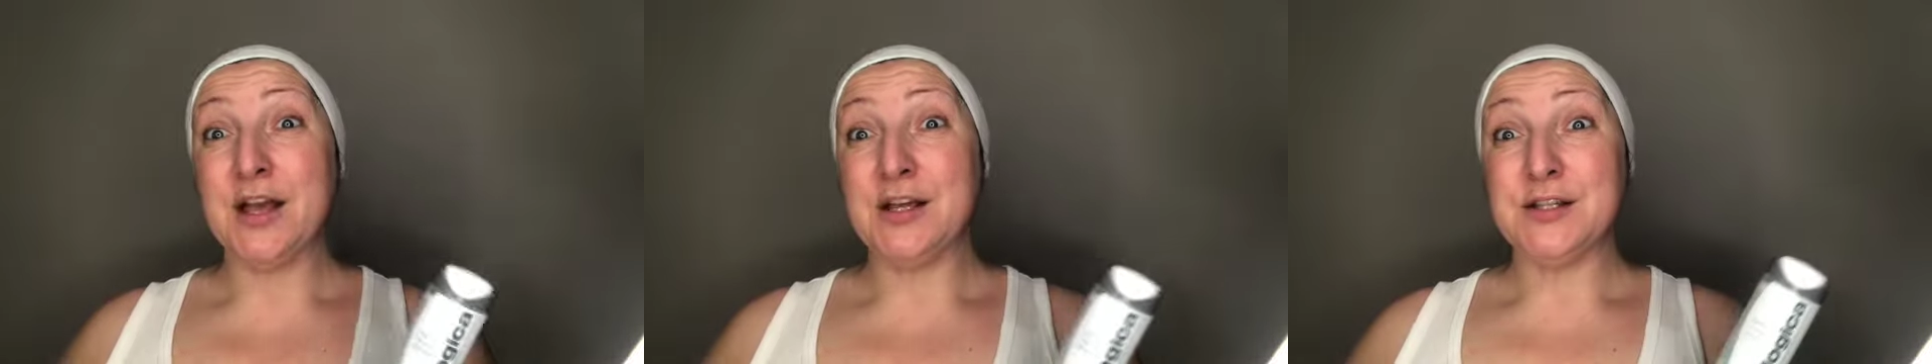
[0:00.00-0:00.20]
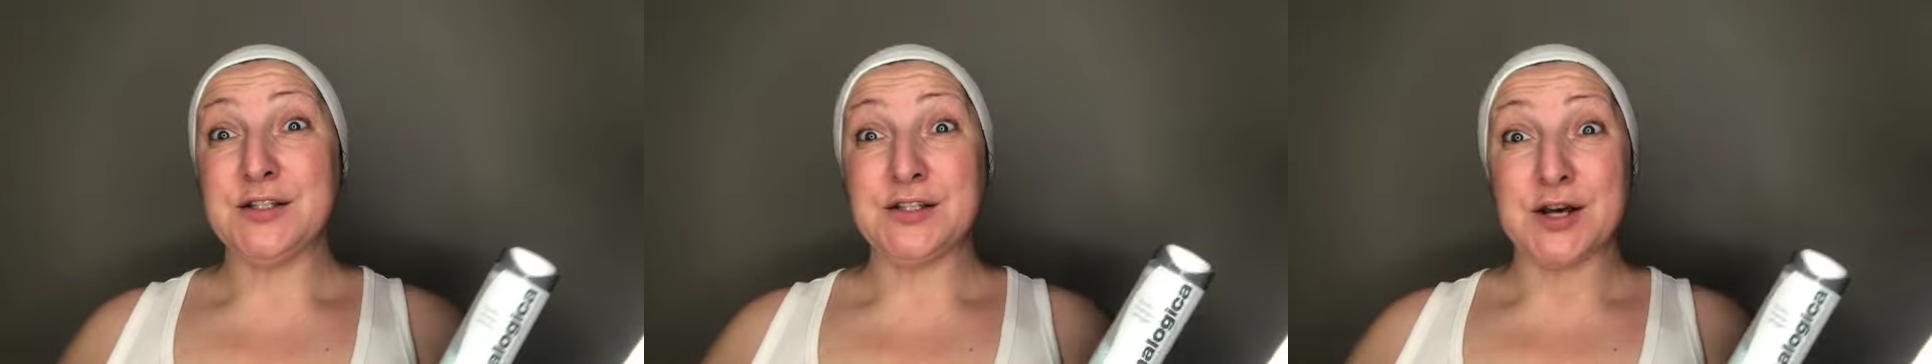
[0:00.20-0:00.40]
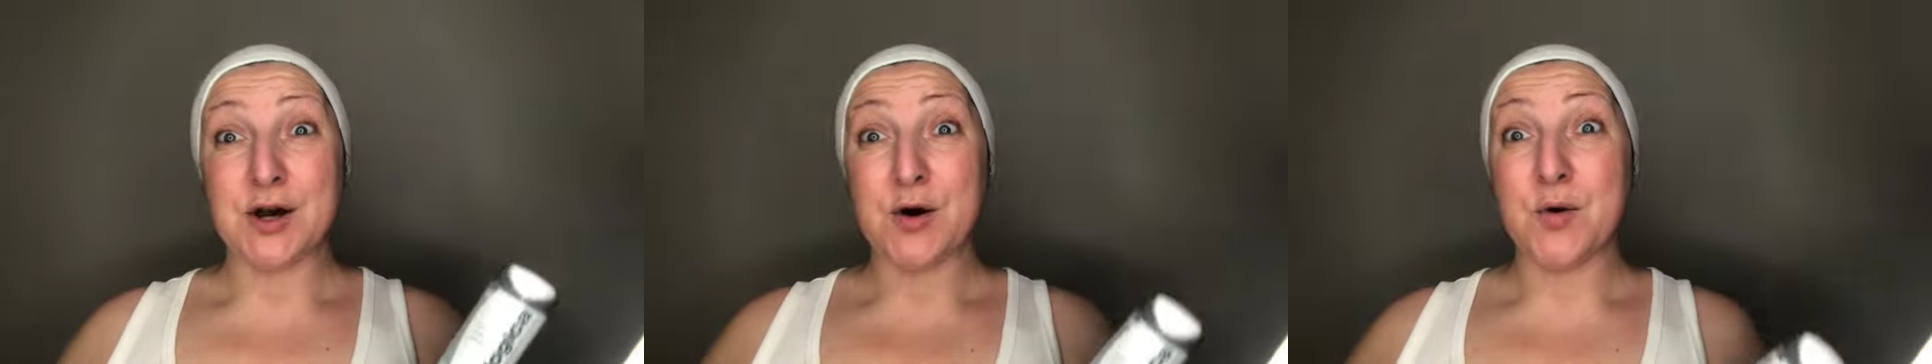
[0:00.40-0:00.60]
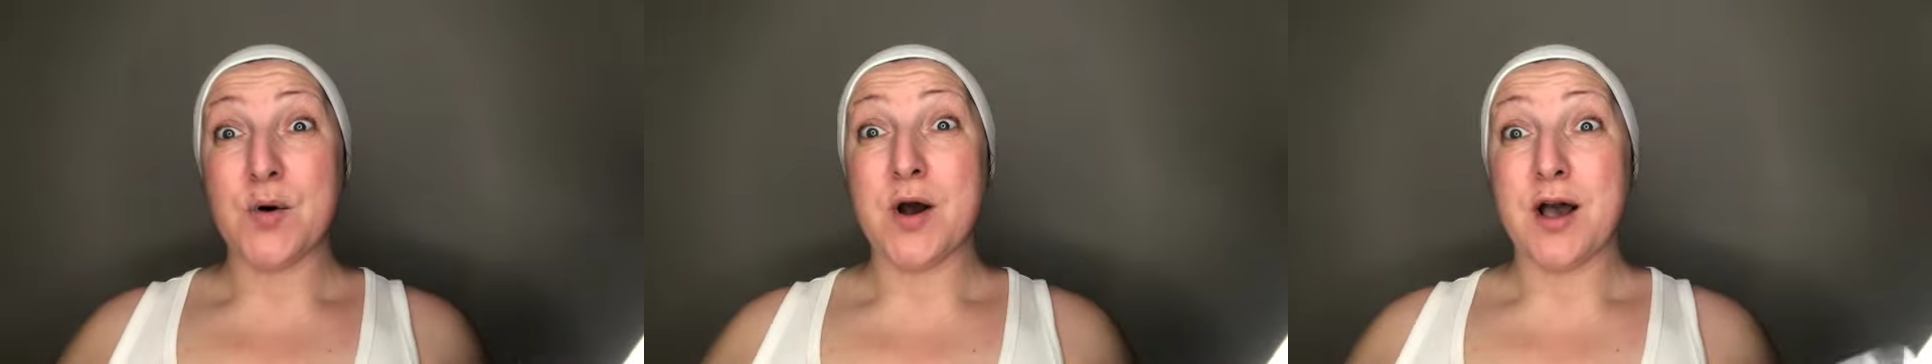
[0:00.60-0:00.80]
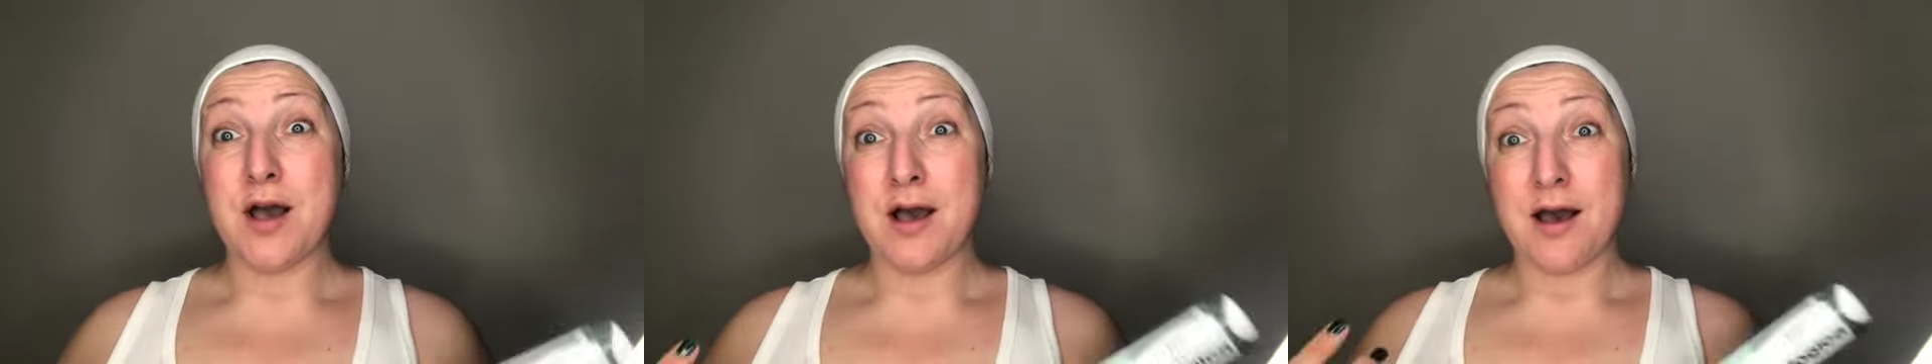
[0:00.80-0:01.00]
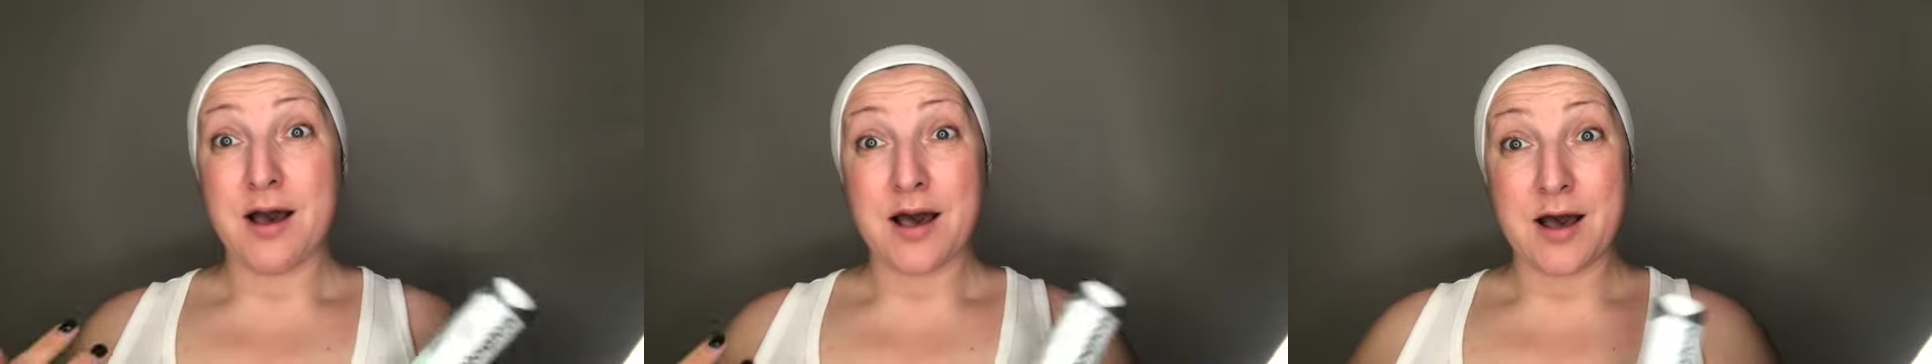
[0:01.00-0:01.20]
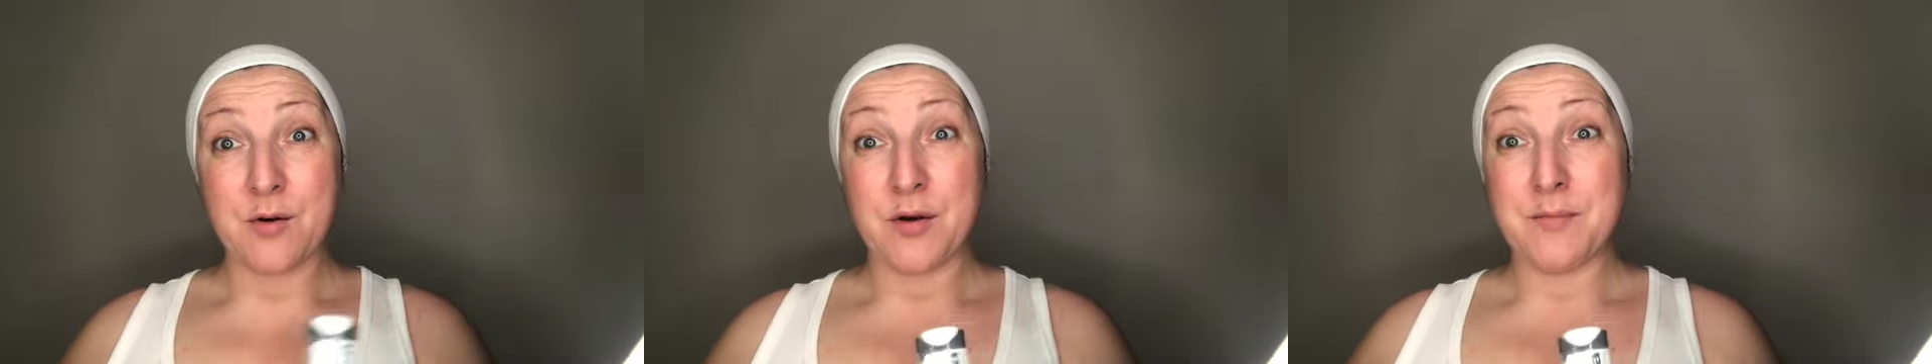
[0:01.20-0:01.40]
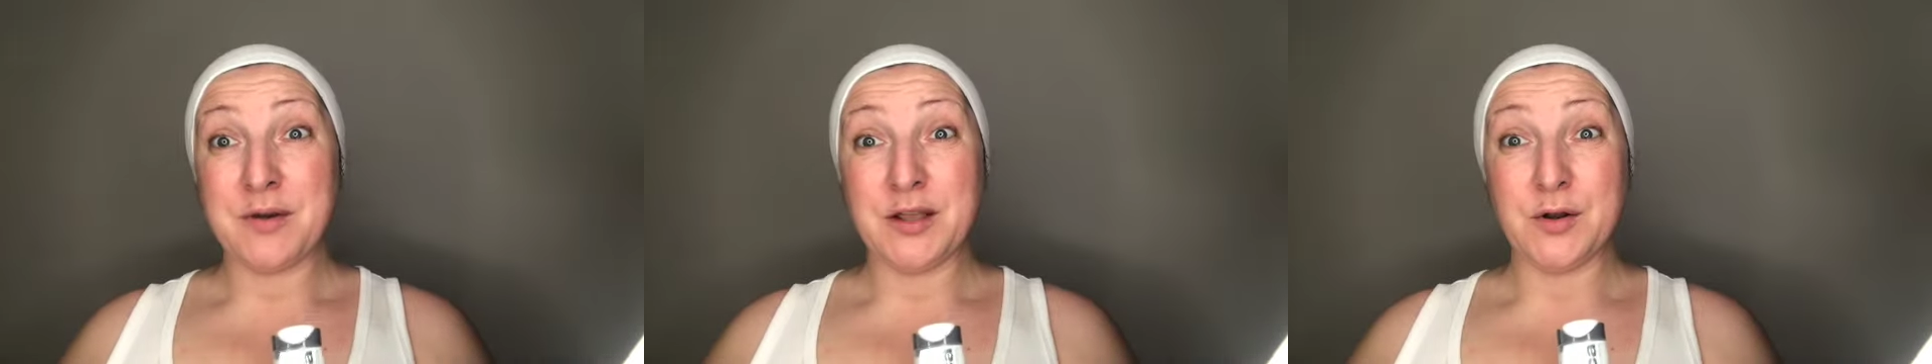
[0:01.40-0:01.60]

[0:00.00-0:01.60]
So how am I